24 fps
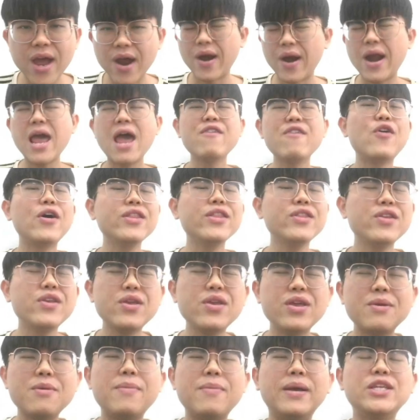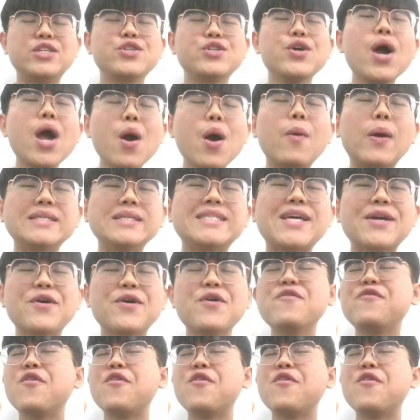Alright everyone, you may join our WhatsApp group